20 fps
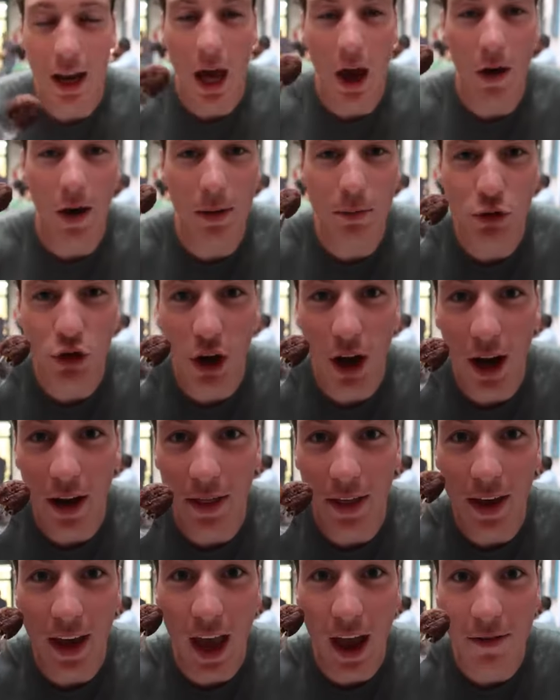Now I'm
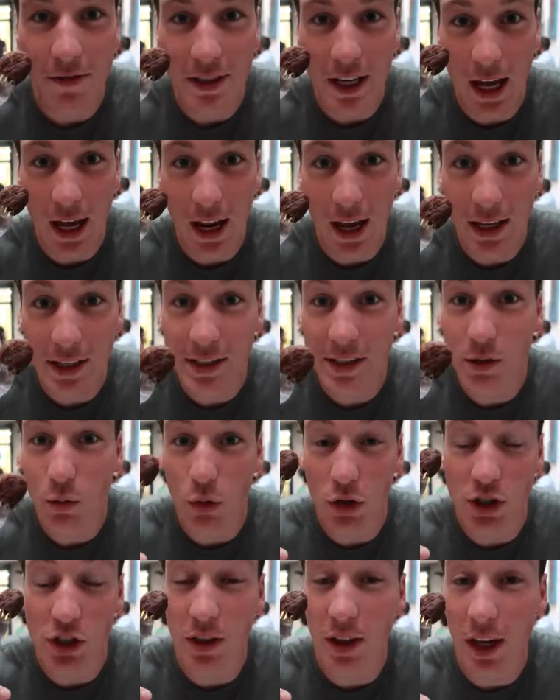trying the keftedes,
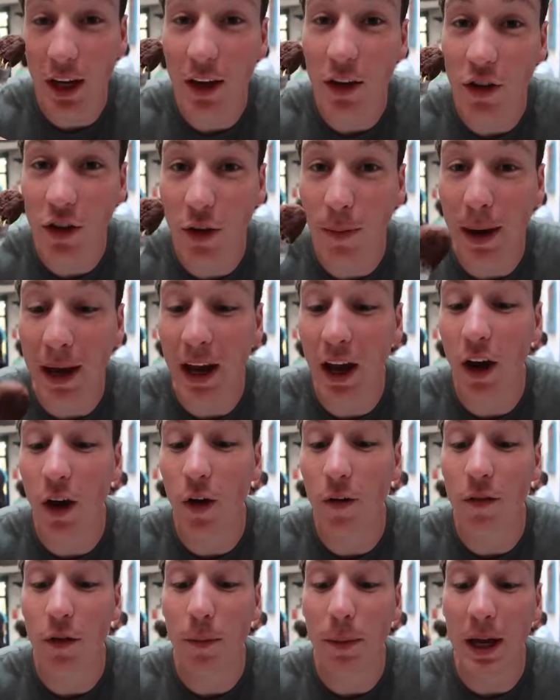which Lee used to make at
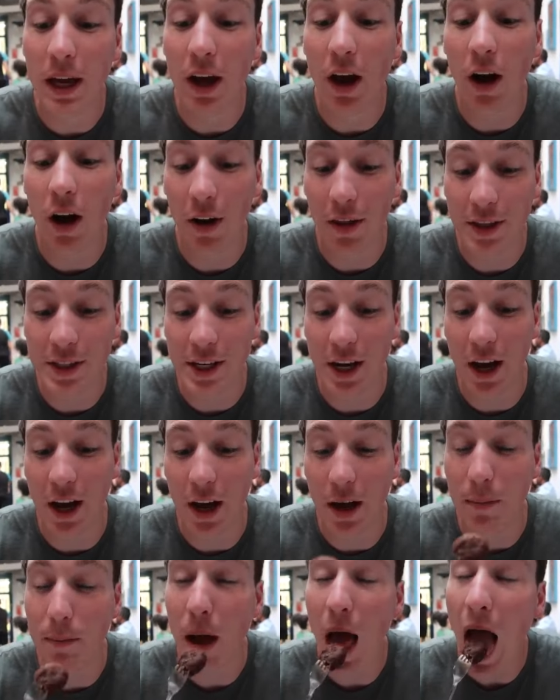home for me all the
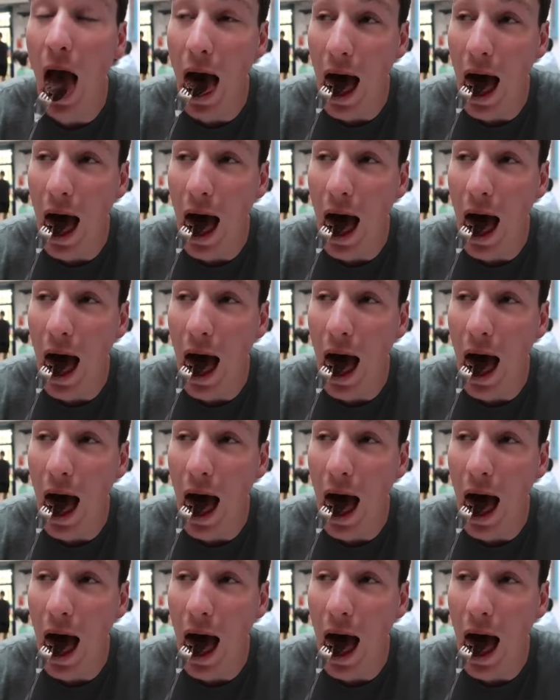time.